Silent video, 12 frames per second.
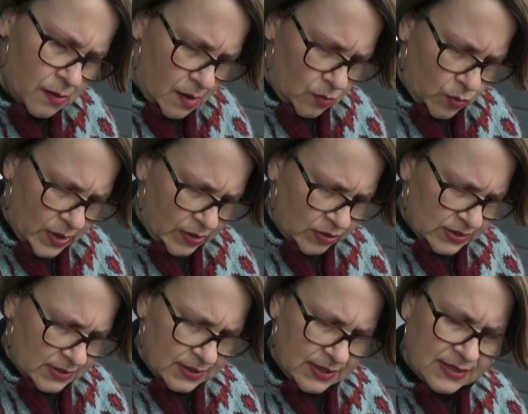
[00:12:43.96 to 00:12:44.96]
And where
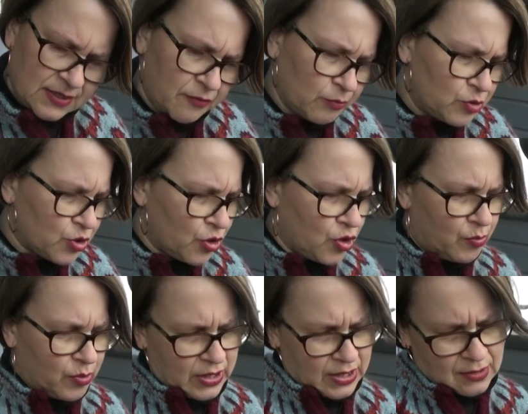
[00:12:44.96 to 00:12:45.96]
is this? From
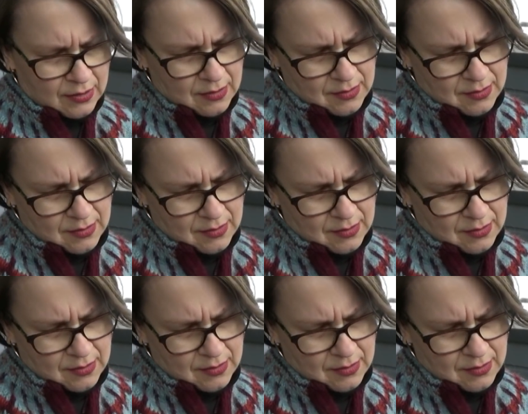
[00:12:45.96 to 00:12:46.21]
Germany.